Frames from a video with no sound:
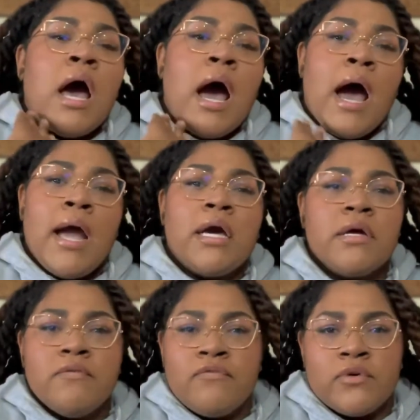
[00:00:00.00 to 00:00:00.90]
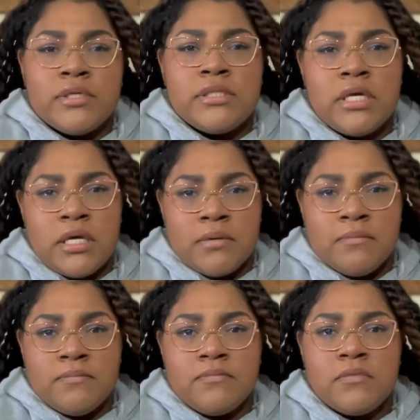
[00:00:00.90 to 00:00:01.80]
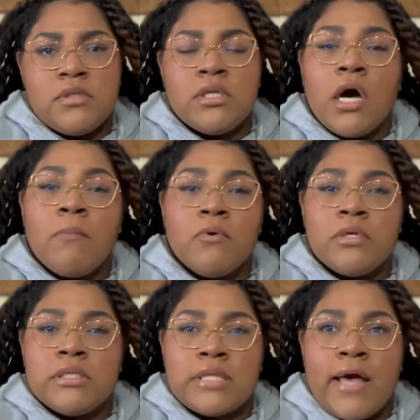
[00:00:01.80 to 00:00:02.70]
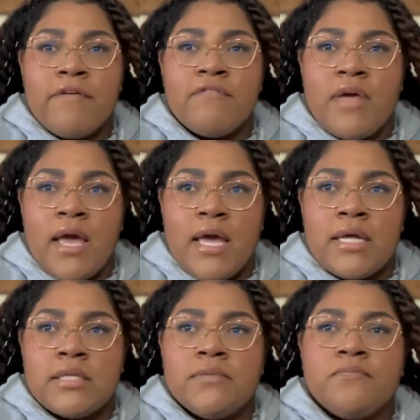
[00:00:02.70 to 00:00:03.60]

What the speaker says: I couldn't force him to uproot his life and